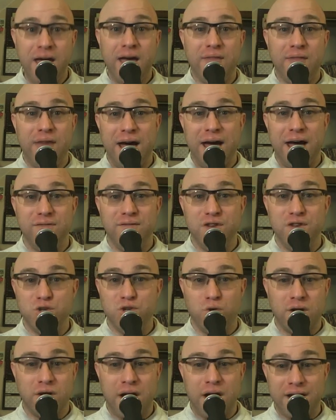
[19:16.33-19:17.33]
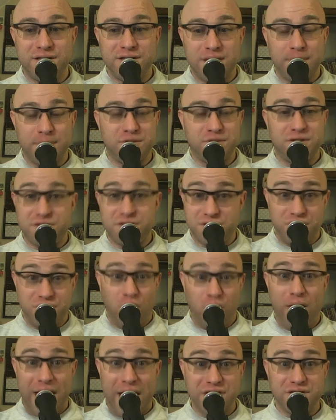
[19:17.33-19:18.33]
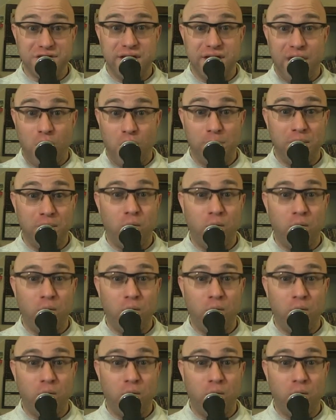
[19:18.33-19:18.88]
that Visual Concepts still has the helm